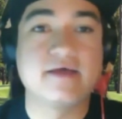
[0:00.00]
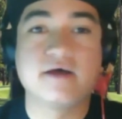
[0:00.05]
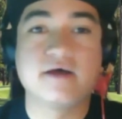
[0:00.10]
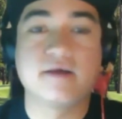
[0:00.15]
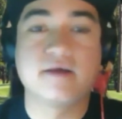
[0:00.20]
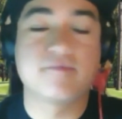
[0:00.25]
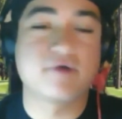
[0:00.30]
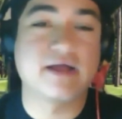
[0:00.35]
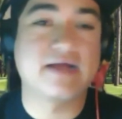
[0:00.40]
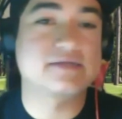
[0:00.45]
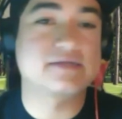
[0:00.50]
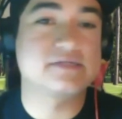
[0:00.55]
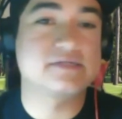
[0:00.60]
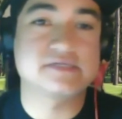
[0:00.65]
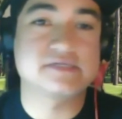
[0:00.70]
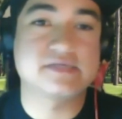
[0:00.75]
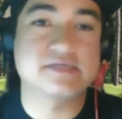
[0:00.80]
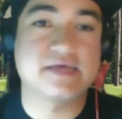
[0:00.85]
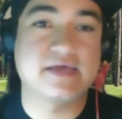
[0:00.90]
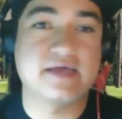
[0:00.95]
a
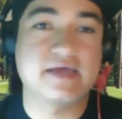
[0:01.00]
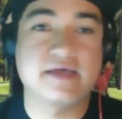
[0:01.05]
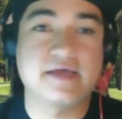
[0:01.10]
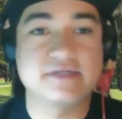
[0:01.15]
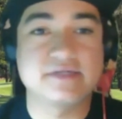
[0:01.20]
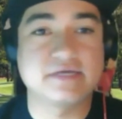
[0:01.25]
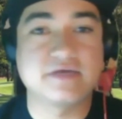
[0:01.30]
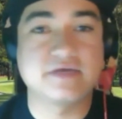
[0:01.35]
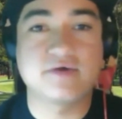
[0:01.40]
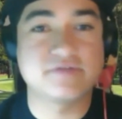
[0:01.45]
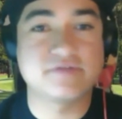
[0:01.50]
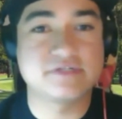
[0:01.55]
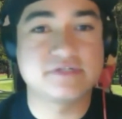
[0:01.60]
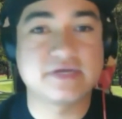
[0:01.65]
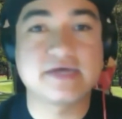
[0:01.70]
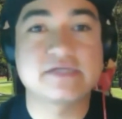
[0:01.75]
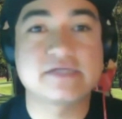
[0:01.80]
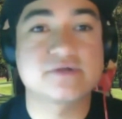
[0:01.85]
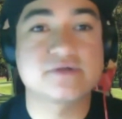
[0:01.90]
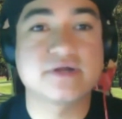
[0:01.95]
practice day, a day you have a
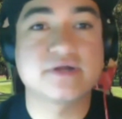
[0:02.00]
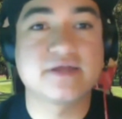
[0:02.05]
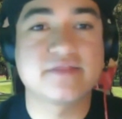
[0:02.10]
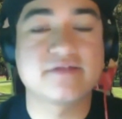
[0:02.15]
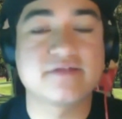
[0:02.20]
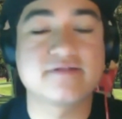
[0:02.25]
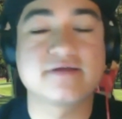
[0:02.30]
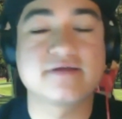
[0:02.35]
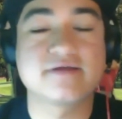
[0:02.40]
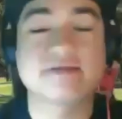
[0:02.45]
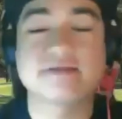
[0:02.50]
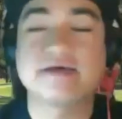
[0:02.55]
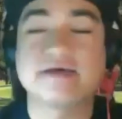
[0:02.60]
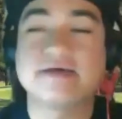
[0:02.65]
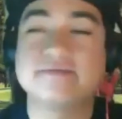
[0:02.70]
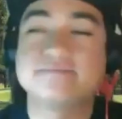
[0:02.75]
test or anything like that.